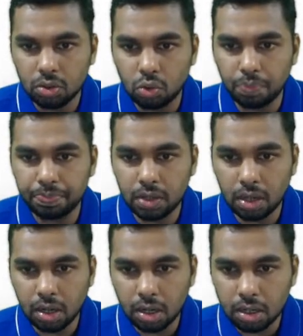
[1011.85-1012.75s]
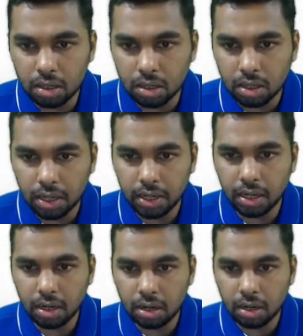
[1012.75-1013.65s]
Gupta,
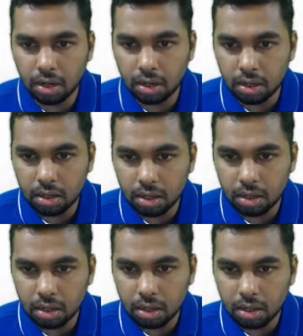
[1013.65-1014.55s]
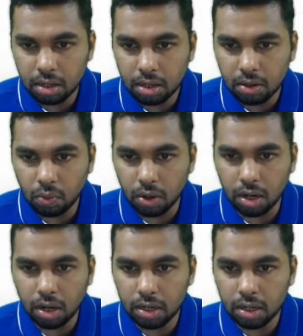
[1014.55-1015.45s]
Kalinga,
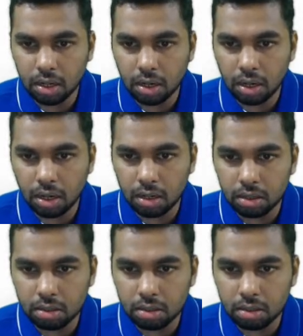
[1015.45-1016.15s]
Vakataka,